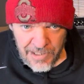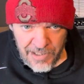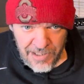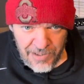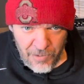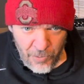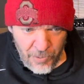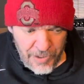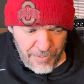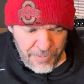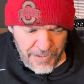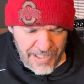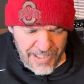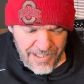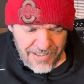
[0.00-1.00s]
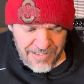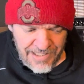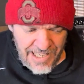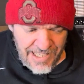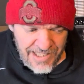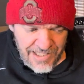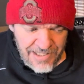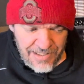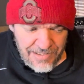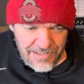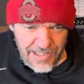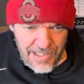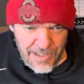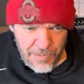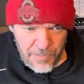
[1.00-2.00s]
You don't want to play exactly the
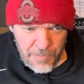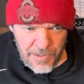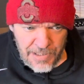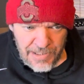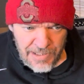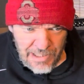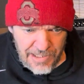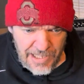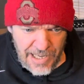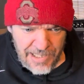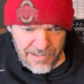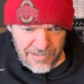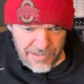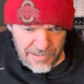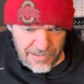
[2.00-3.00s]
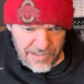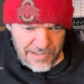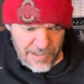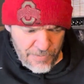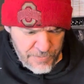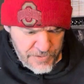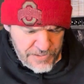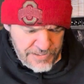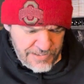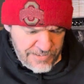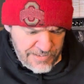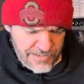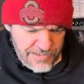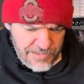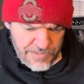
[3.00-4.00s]
same, it adds a
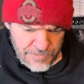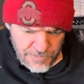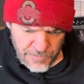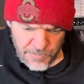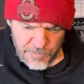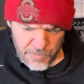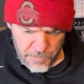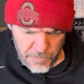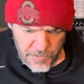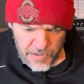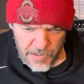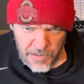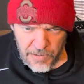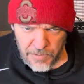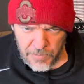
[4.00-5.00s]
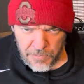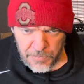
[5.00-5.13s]
difference, you know.